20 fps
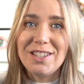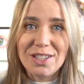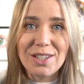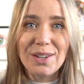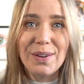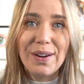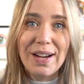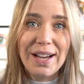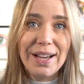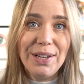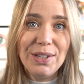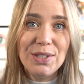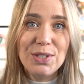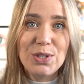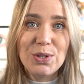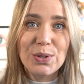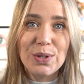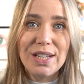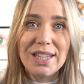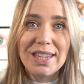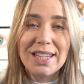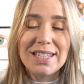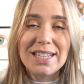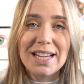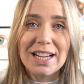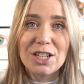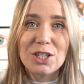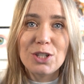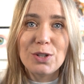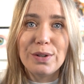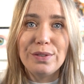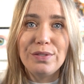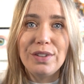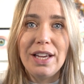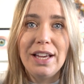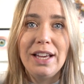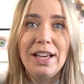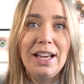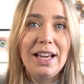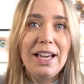so I enjoyed the texture of
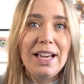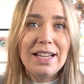it.